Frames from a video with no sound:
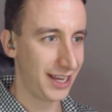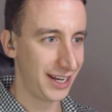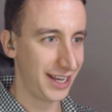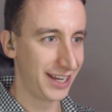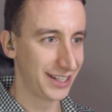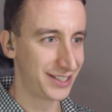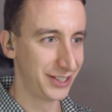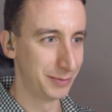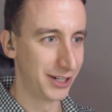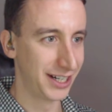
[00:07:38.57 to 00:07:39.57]
and I get
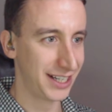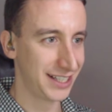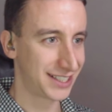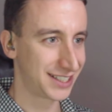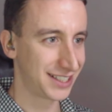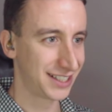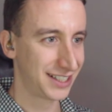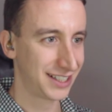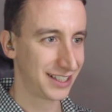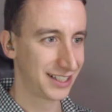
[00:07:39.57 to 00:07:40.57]
two more hits.
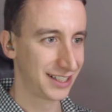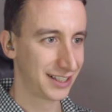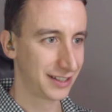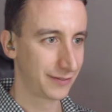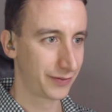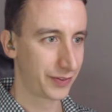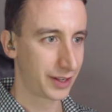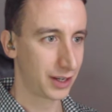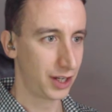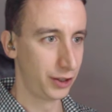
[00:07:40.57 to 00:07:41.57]

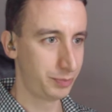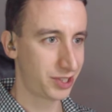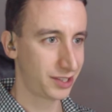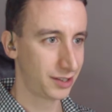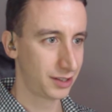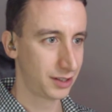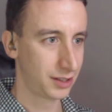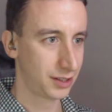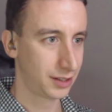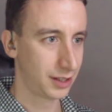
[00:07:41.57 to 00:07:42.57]
Oops.
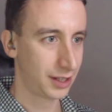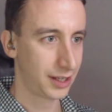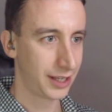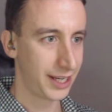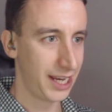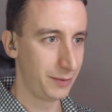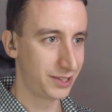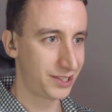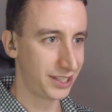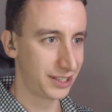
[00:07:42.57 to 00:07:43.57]
It
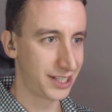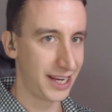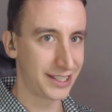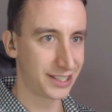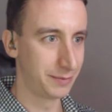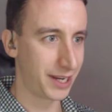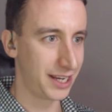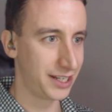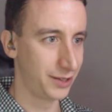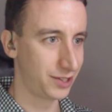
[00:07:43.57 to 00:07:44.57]
would still take some
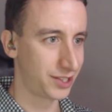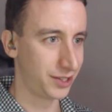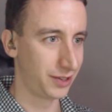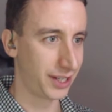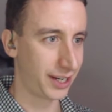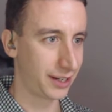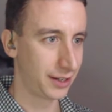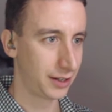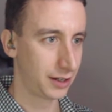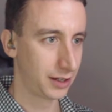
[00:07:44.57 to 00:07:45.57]
getting used to, like...
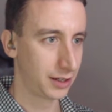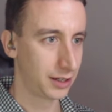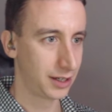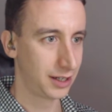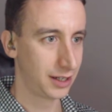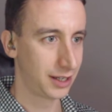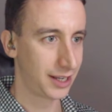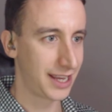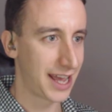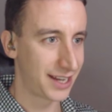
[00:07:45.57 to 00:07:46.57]

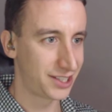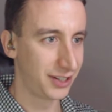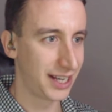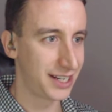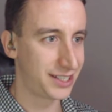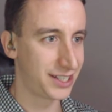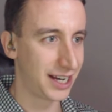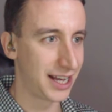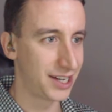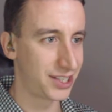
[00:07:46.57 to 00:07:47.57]
Yeah, I still gotta
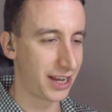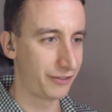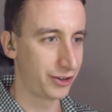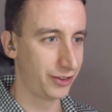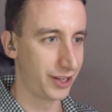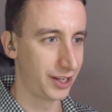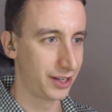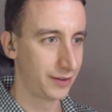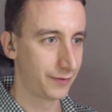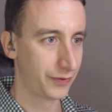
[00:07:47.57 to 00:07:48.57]
dodge after the...